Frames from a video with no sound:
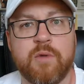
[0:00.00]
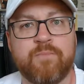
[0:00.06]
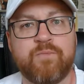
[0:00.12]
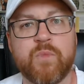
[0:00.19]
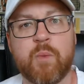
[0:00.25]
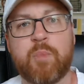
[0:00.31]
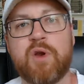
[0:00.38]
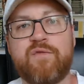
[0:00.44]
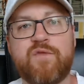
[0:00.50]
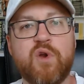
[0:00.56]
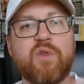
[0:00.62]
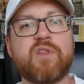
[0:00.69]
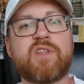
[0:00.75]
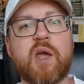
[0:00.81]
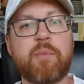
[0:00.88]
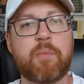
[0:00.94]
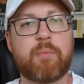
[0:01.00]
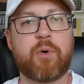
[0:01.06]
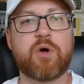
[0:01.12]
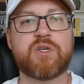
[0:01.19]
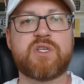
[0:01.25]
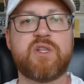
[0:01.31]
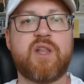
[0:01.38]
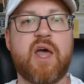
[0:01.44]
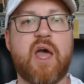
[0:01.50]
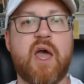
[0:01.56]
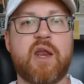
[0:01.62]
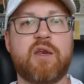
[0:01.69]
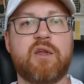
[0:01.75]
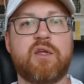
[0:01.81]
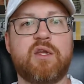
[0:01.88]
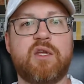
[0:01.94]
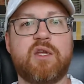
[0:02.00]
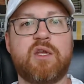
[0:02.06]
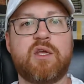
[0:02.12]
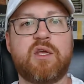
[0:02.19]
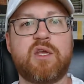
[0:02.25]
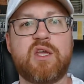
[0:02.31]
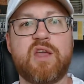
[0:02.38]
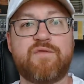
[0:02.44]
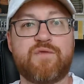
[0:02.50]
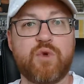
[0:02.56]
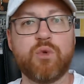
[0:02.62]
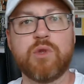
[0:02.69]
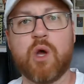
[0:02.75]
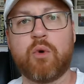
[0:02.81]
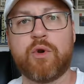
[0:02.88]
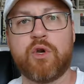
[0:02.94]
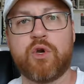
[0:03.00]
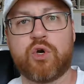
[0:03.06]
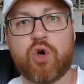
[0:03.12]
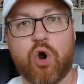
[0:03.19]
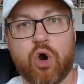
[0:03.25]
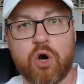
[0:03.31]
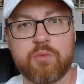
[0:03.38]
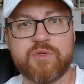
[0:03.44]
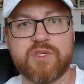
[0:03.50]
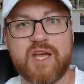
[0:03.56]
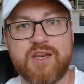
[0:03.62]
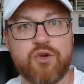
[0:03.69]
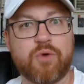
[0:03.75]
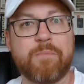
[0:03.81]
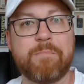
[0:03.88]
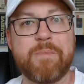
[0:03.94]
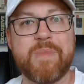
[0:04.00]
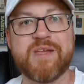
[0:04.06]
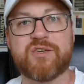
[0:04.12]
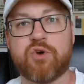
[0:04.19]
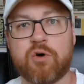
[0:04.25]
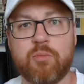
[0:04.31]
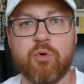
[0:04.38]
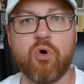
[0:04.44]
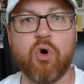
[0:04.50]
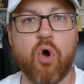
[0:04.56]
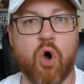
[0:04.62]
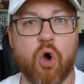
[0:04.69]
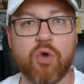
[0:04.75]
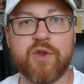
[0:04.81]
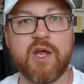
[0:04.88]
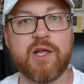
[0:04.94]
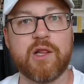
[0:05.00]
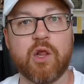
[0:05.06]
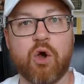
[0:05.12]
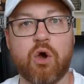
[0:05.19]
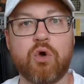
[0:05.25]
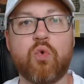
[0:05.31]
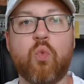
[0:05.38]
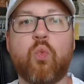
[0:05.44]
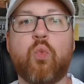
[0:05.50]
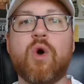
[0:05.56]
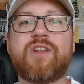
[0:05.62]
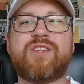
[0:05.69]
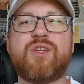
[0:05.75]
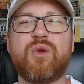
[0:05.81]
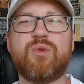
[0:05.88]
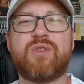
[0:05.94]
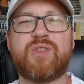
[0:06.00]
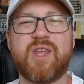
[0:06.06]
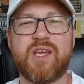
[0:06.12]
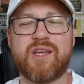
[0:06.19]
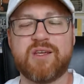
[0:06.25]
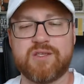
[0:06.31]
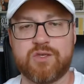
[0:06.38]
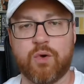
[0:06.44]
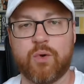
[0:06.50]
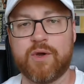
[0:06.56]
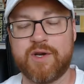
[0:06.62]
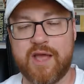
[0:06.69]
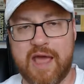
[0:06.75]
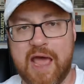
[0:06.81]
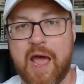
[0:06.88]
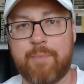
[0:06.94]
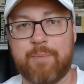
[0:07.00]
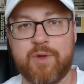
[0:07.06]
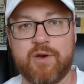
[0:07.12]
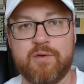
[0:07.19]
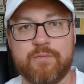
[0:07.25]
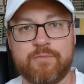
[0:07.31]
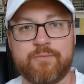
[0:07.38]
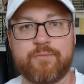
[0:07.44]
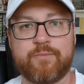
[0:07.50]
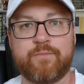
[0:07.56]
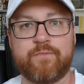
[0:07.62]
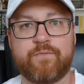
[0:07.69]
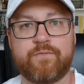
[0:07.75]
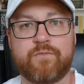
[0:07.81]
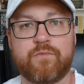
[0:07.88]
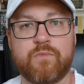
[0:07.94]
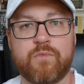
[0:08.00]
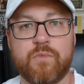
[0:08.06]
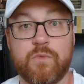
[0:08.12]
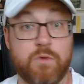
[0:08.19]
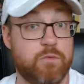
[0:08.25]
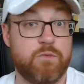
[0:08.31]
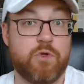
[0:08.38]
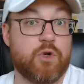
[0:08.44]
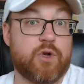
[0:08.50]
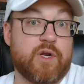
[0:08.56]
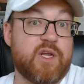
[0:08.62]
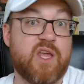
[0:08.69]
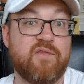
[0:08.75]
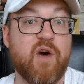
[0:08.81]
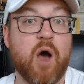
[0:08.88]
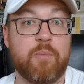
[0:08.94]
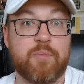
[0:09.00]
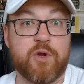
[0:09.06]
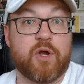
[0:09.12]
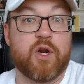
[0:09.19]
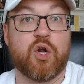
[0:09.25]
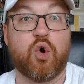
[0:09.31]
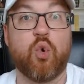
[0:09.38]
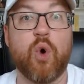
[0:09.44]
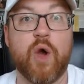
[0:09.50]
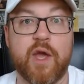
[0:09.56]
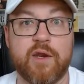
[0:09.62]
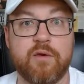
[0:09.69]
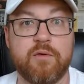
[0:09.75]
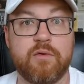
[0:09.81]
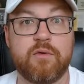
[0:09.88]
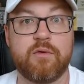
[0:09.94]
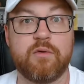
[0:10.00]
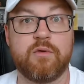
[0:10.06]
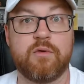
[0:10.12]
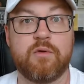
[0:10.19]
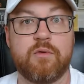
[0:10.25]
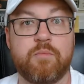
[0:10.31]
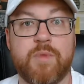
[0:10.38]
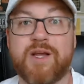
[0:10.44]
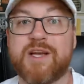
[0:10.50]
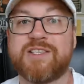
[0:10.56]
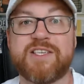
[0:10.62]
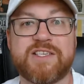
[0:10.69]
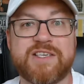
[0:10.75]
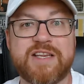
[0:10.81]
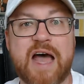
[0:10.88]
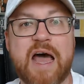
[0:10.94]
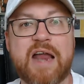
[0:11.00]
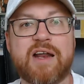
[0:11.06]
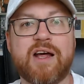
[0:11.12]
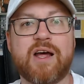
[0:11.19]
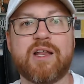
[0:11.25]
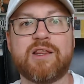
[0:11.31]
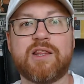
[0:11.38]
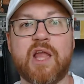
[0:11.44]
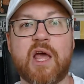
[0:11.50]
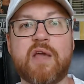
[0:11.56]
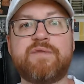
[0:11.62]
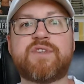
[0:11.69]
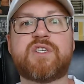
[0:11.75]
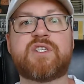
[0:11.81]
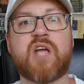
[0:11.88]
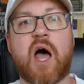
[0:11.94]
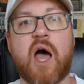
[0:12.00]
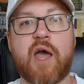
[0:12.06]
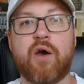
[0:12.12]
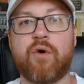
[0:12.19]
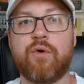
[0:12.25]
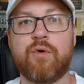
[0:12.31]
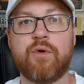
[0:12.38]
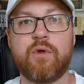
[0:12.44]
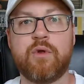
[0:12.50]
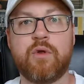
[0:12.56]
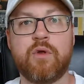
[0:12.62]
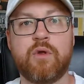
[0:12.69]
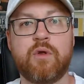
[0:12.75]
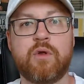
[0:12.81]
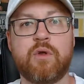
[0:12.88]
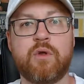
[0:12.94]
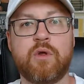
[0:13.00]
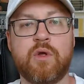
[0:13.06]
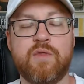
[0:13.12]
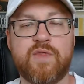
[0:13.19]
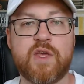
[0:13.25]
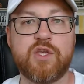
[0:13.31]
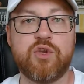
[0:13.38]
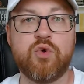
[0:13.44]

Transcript: But if you're the type of person that if you lower your carbs and you're miserable all day long, what do you think is going to happen? You're going to give up. You're going to quit. Because it's not a lifestyle that you